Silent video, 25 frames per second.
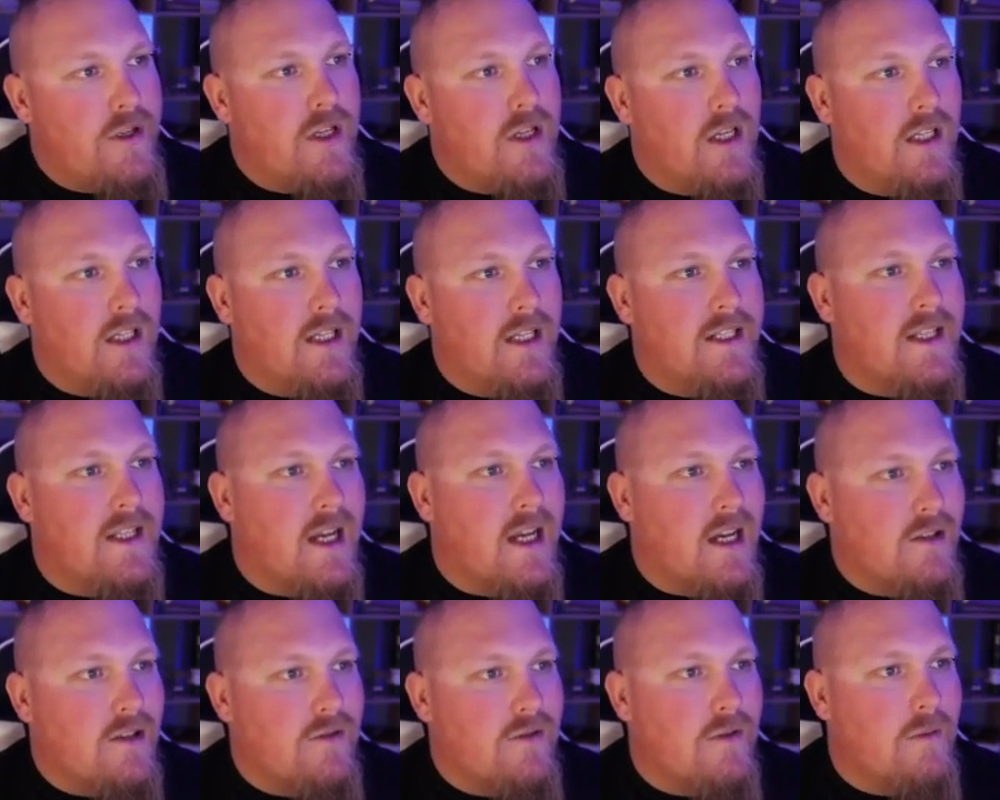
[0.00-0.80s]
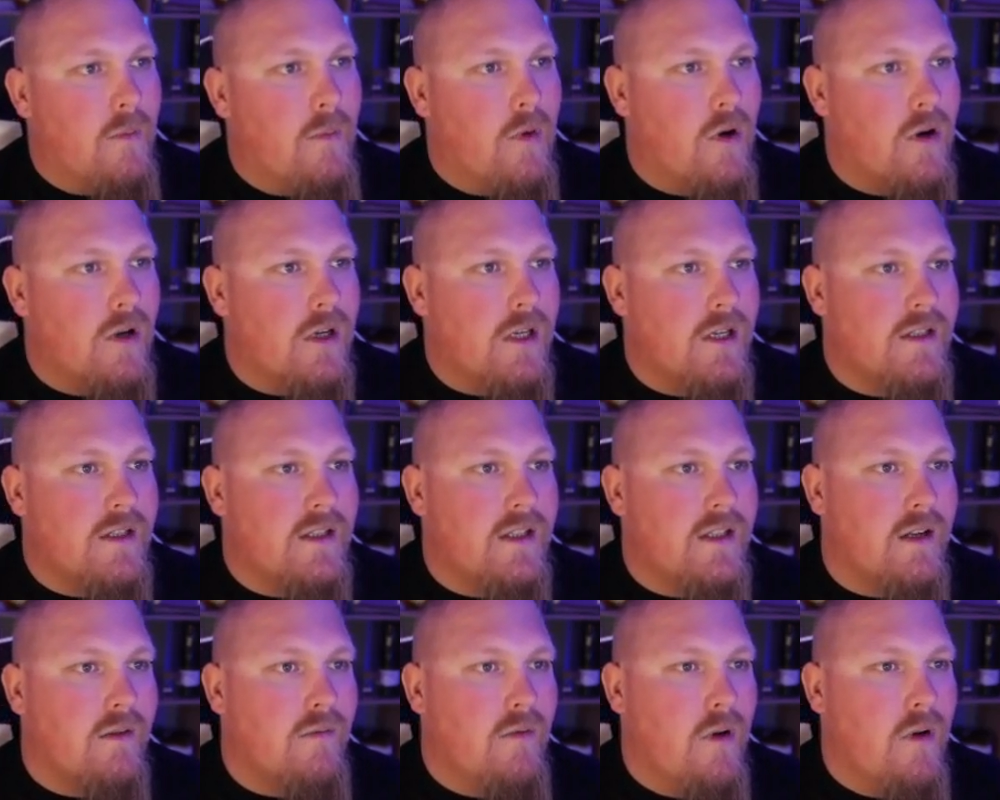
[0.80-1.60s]
that at least one hundred
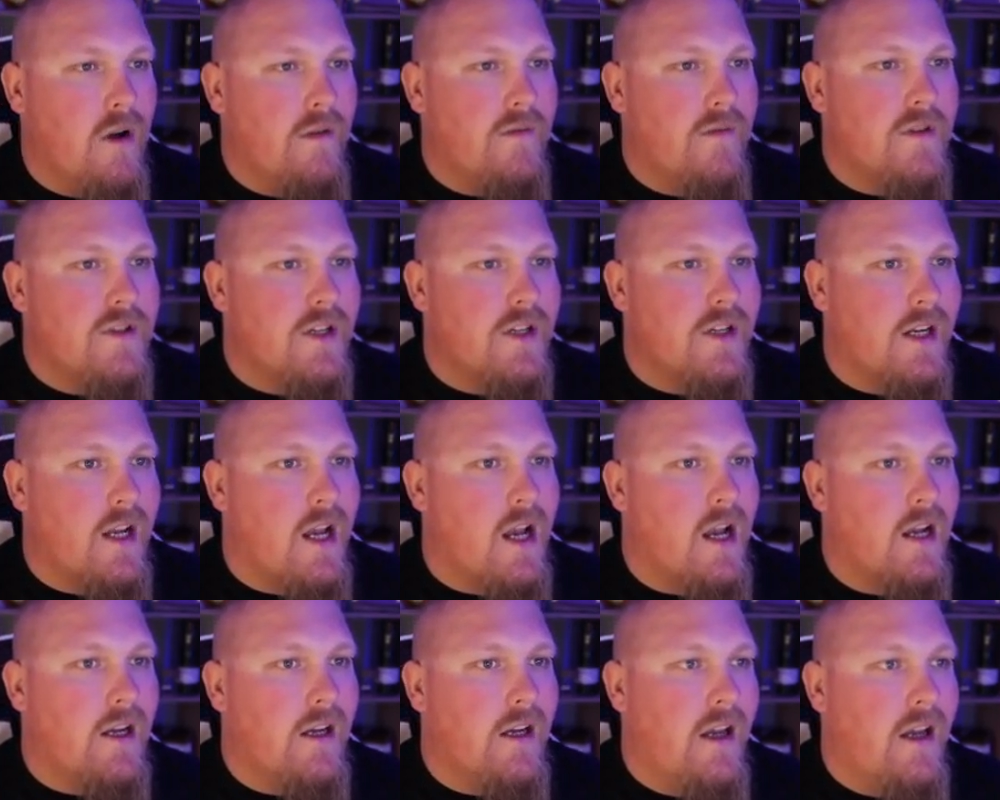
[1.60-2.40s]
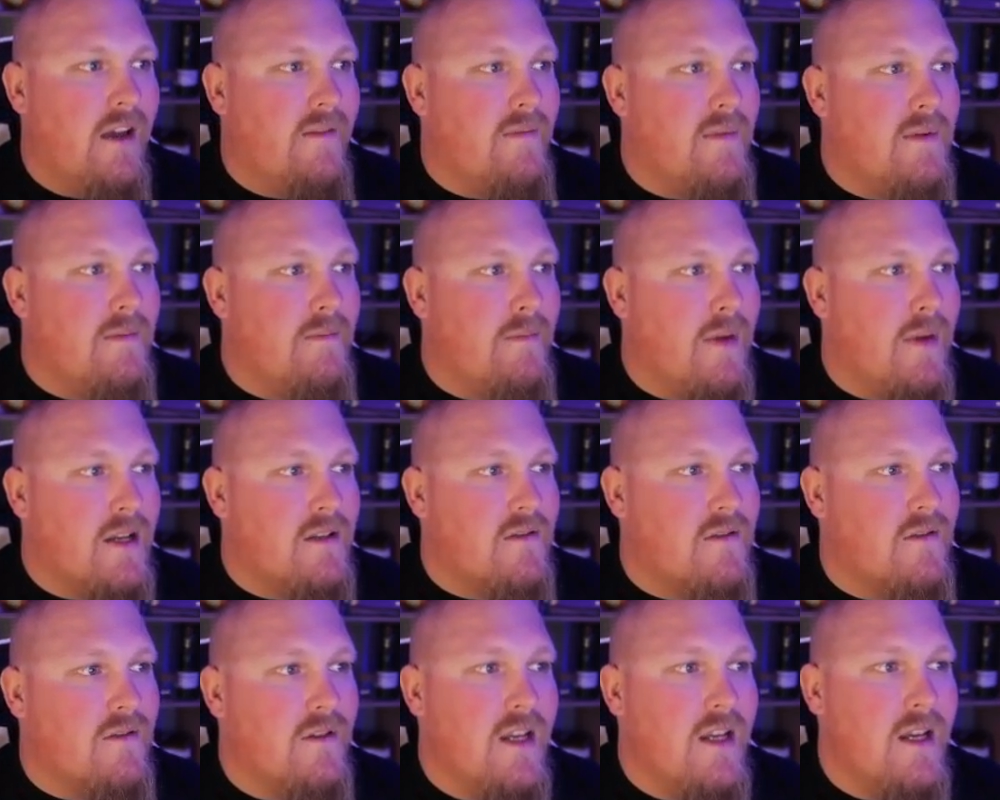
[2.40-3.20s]
migrants that arrived in Chicago have been
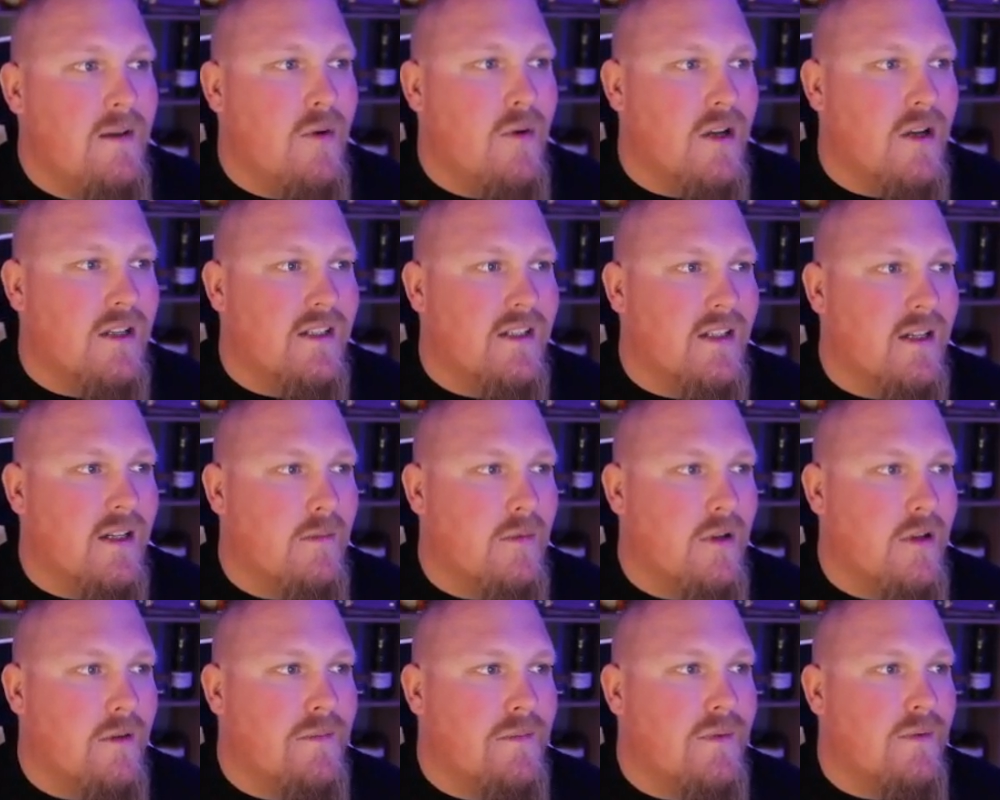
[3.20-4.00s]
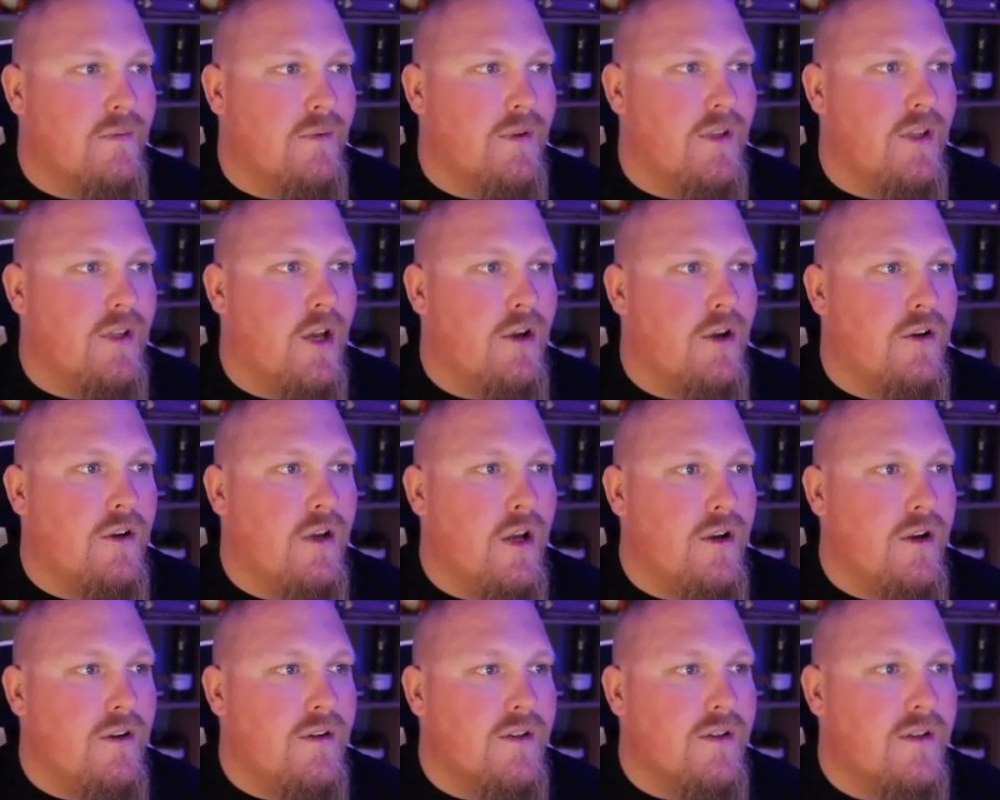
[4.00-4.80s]
bused to nearby suburbs with no
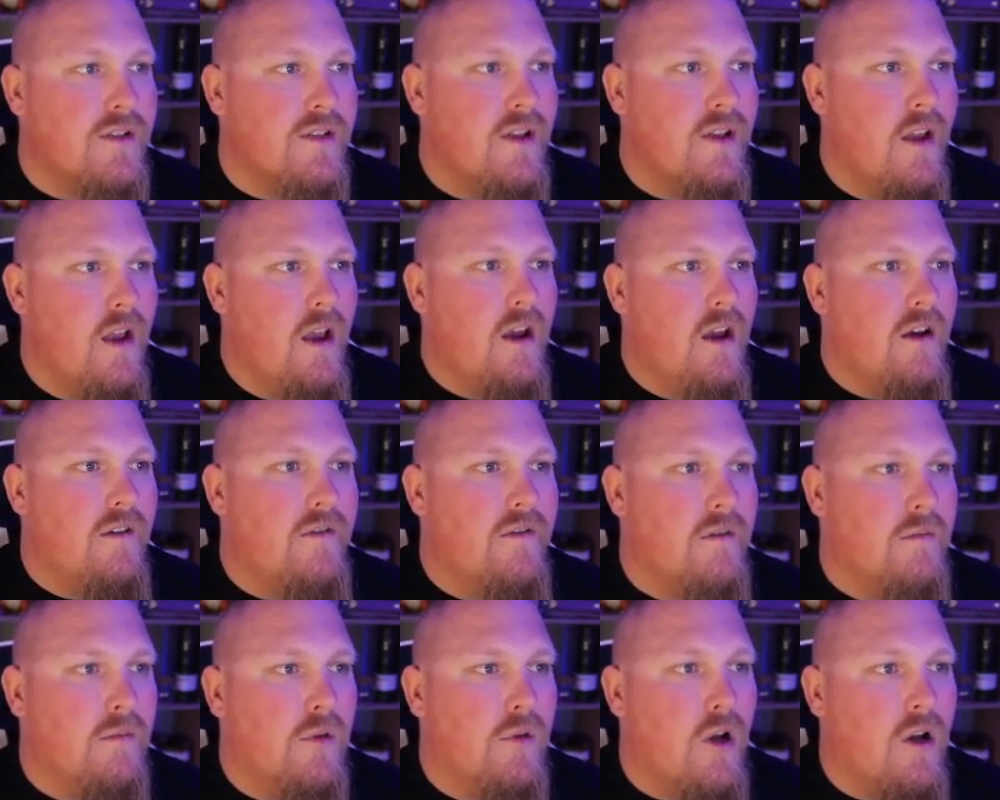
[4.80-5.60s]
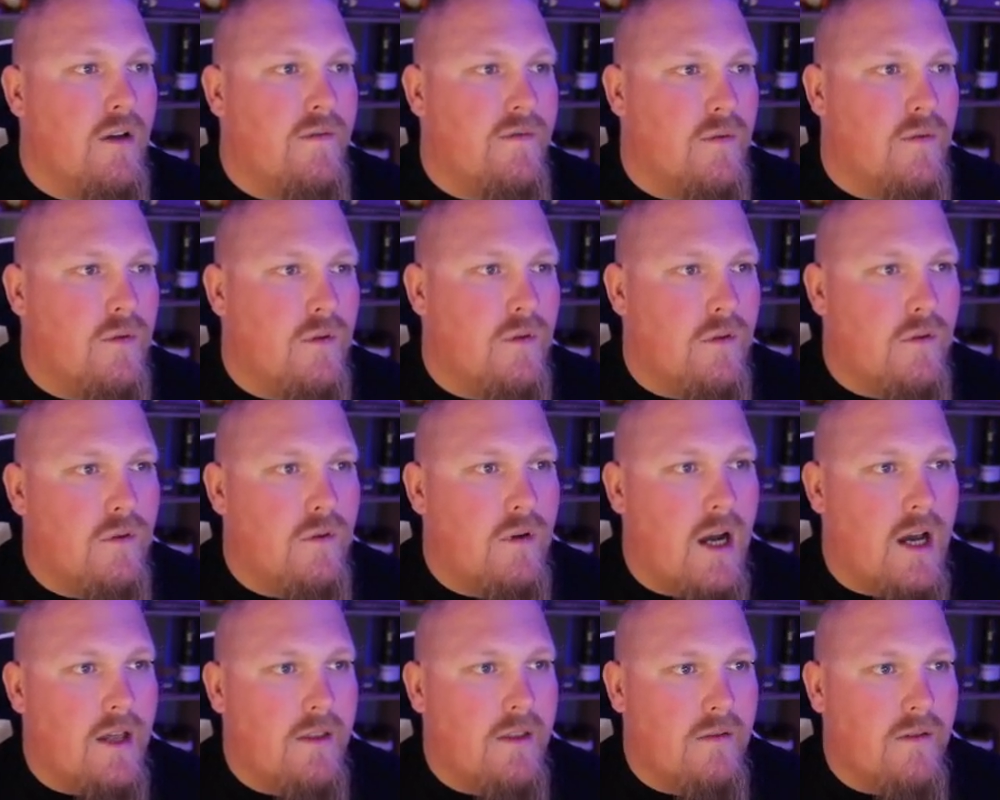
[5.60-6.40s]
notice from Lightfoot
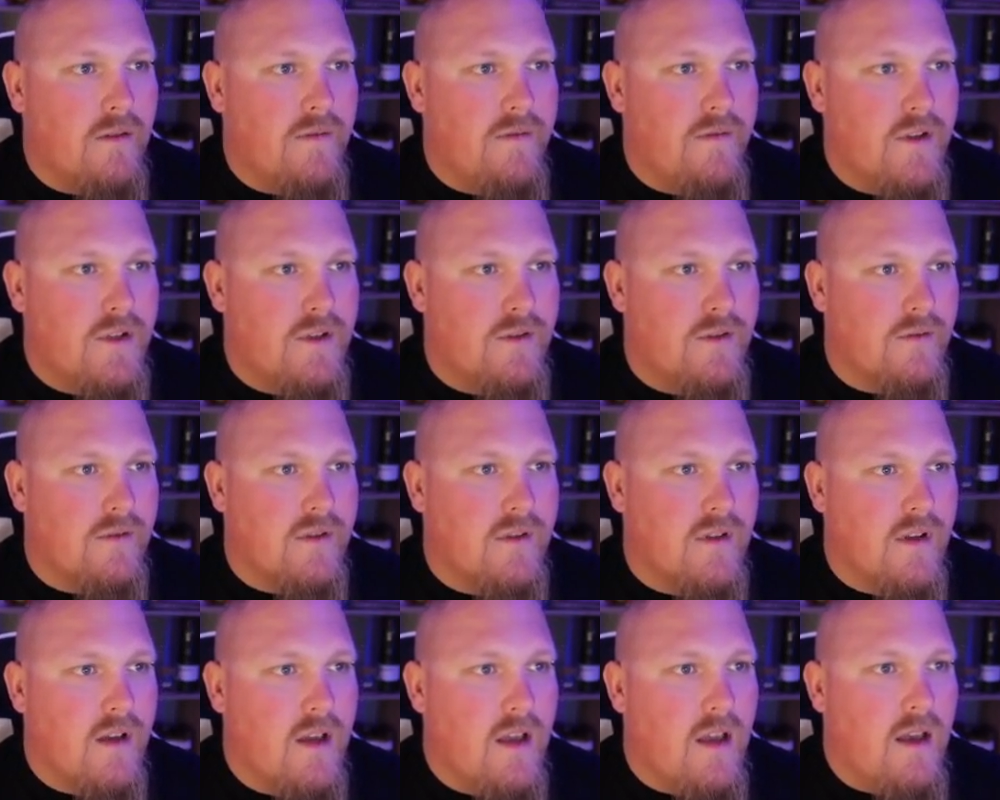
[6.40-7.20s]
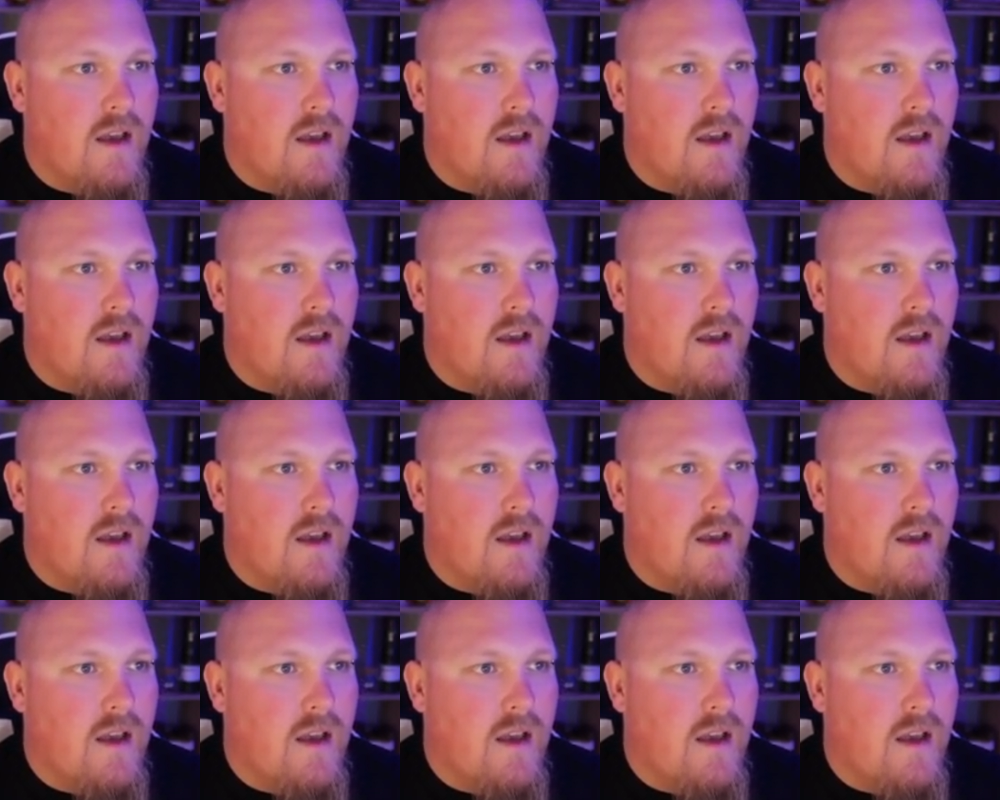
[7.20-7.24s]
or other officials.